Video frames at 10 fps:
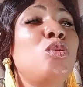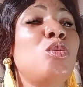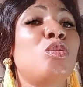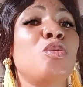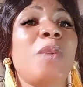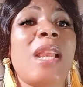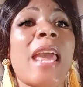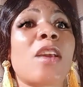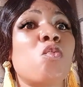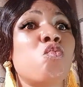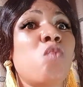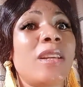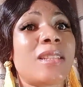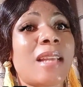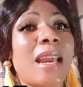you to be like
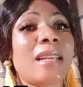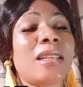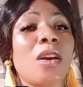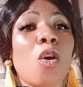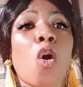wasted